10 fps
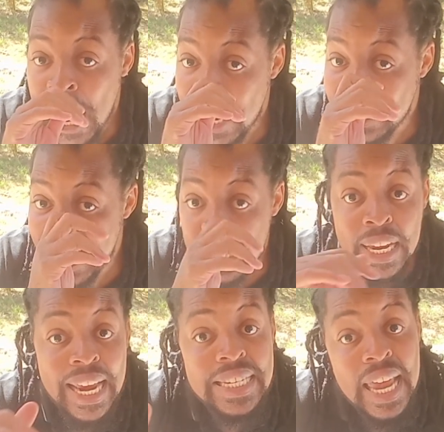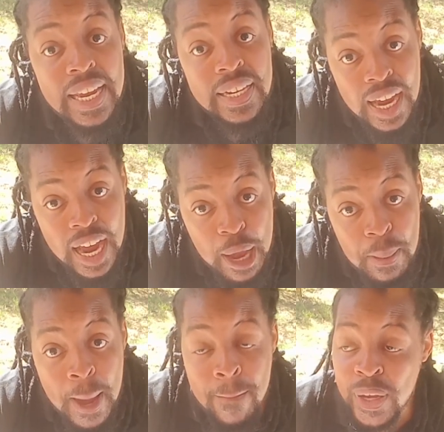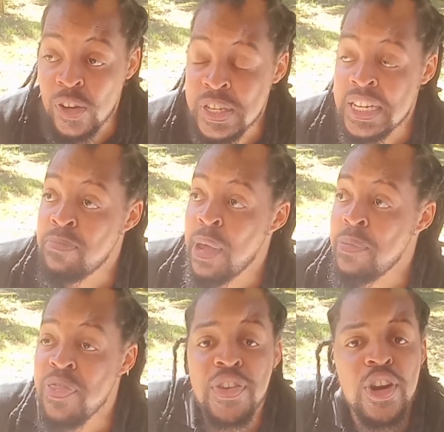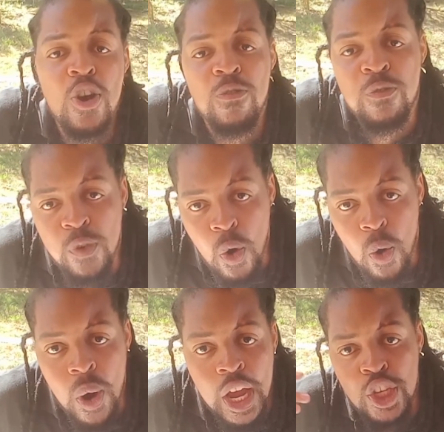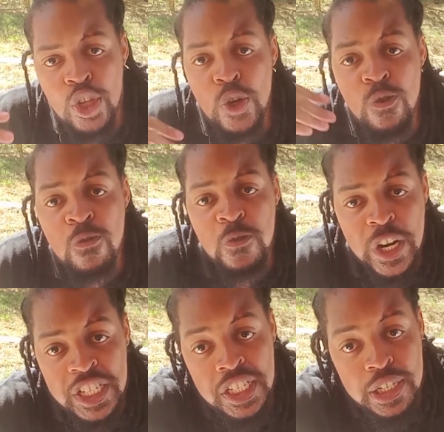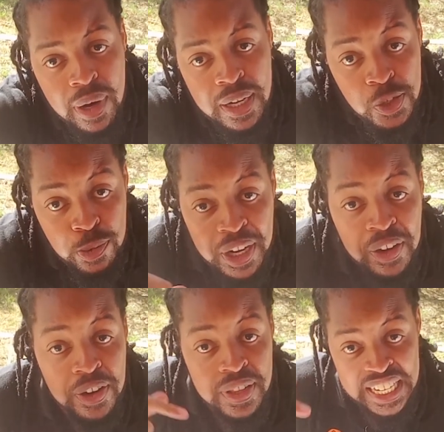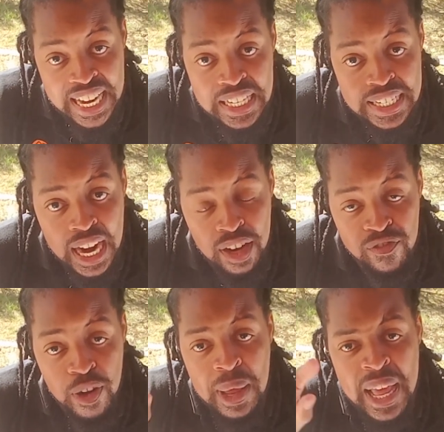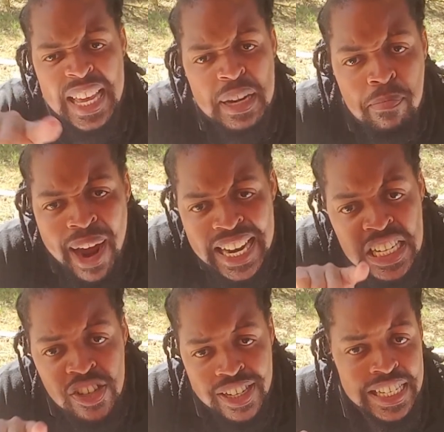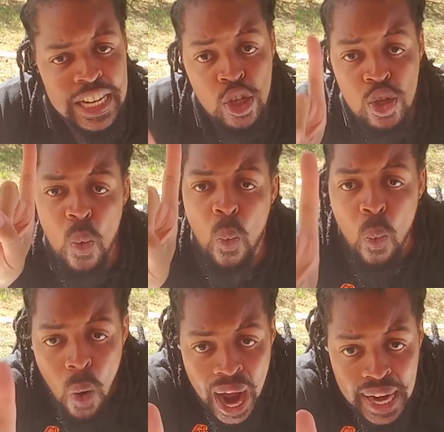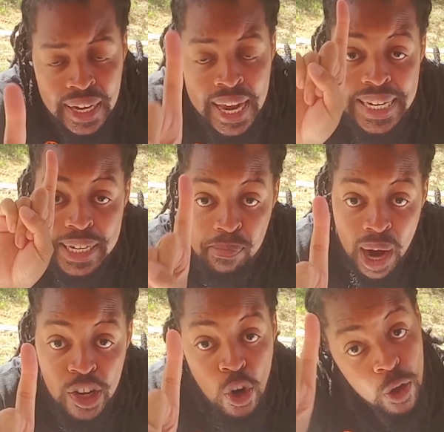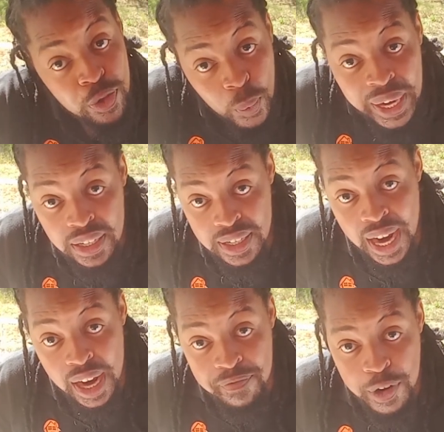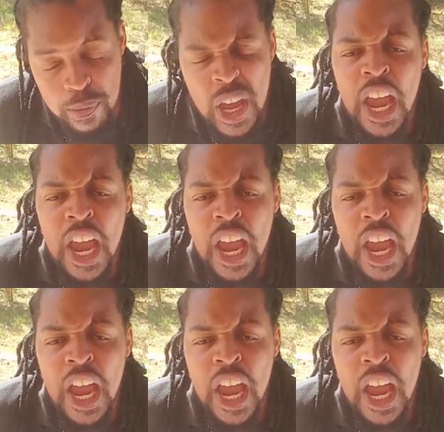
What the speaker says: And that can take time because you need maybe 3 or 4 new fresh demands to be created on the daily time frame. That might translate to 1 demand on the weekly time frame.